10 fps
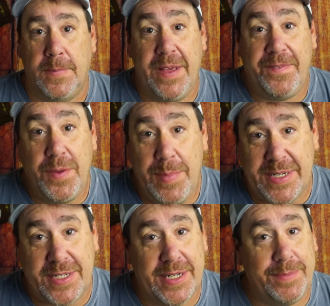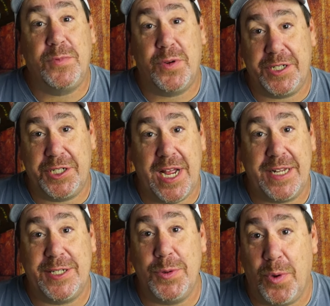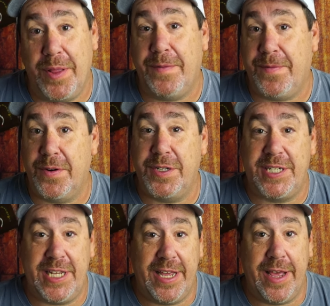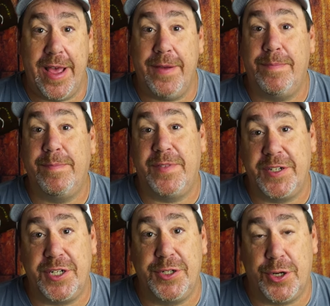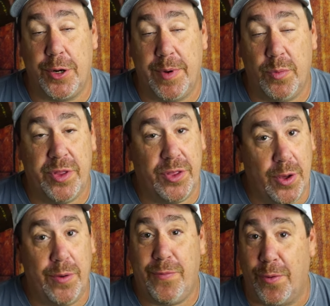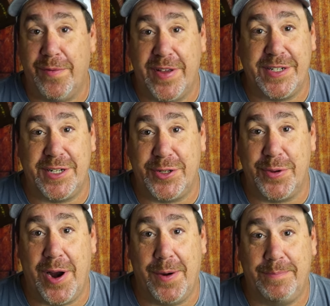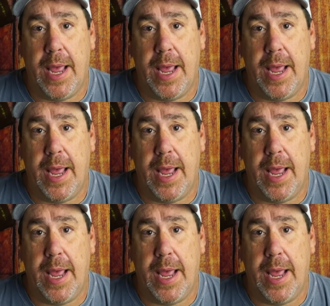If you missed it, Chris Johnston won the first T A fishing tournament with no forward-facing sonar.